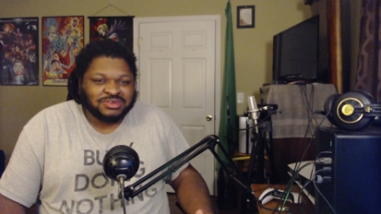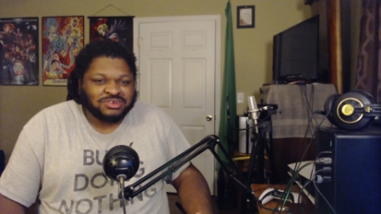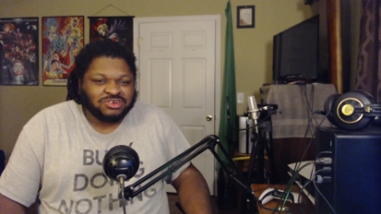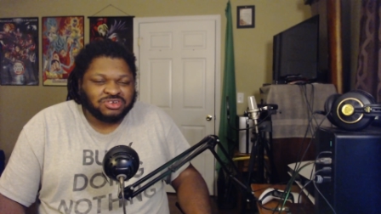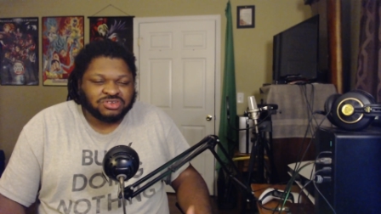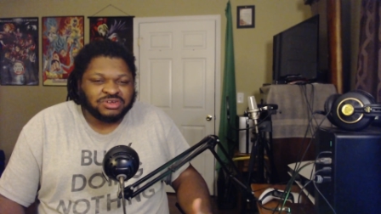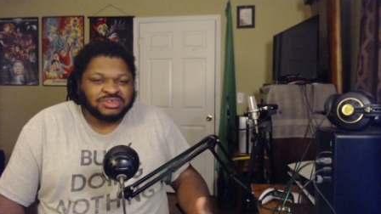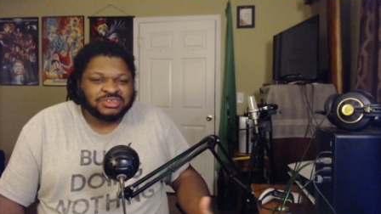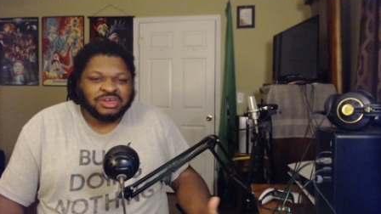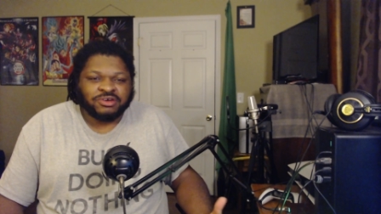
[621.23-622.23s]
you're just going to
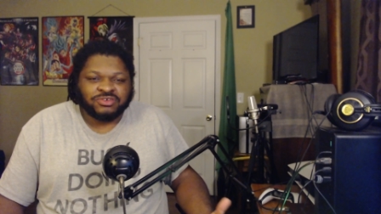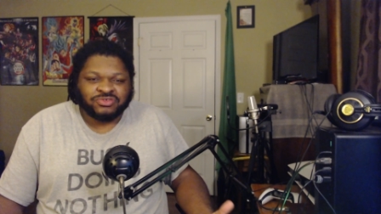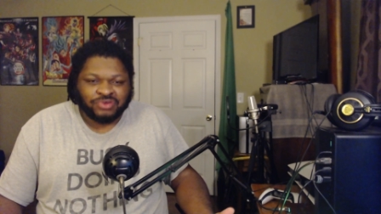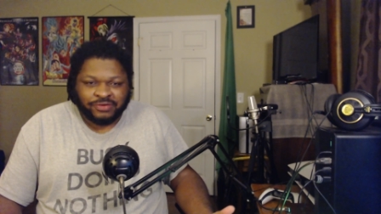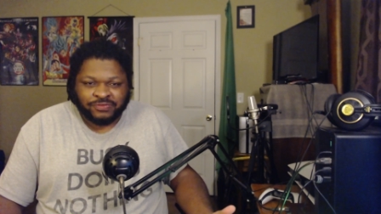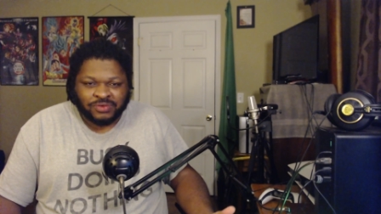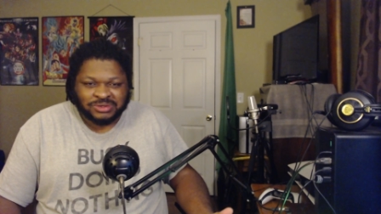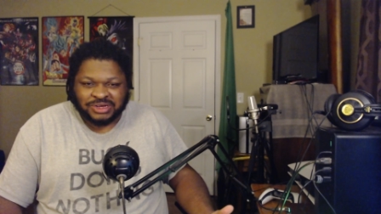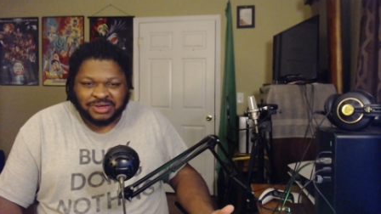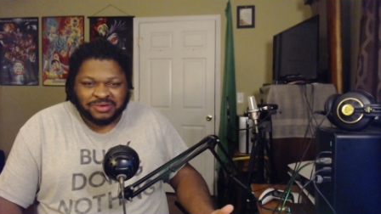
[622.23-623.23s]
see how the story folds
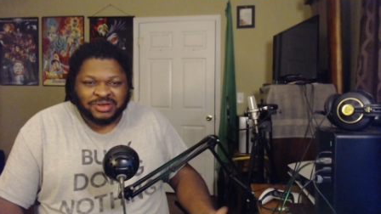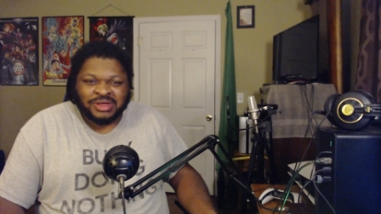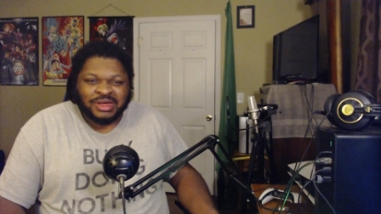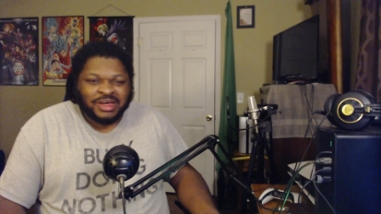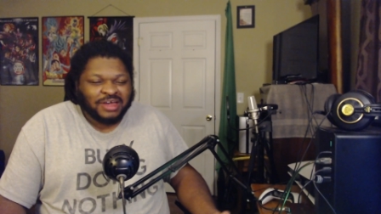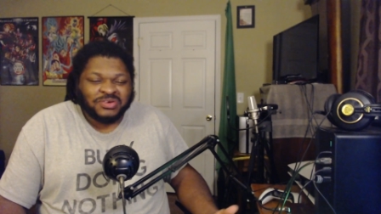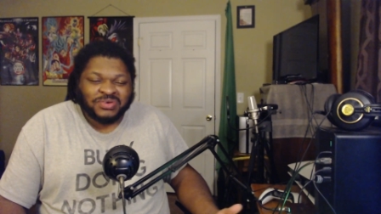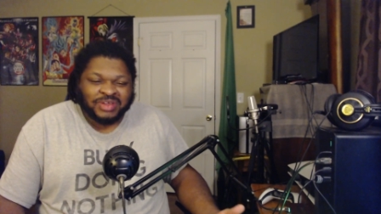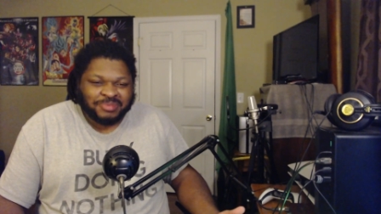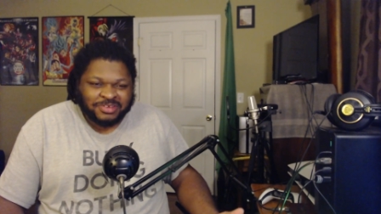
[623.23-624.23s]
out. I don't
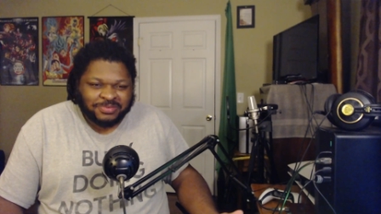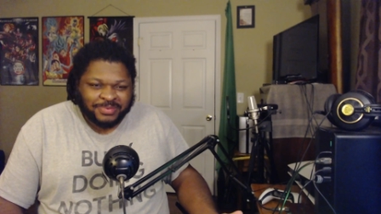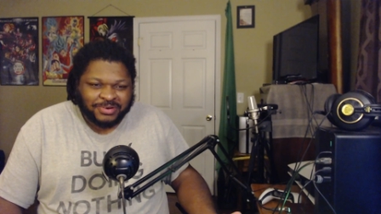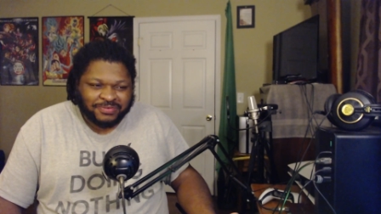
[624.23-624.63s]
like being spoiled for